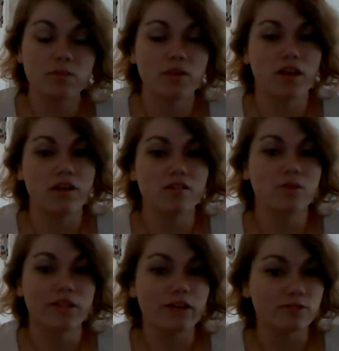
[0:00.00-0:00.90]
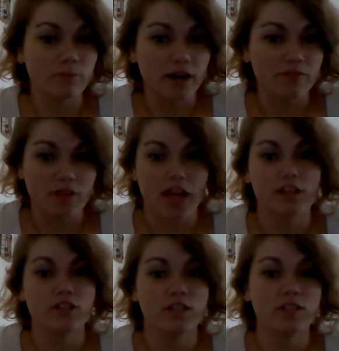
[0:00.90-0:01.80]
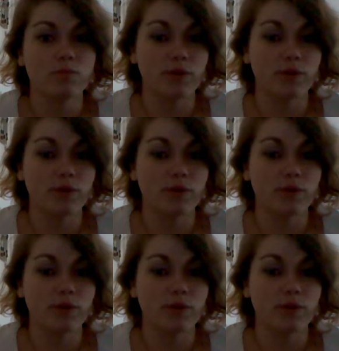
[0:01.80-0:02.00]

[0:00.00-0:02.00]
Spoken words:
but they also allow for modifications,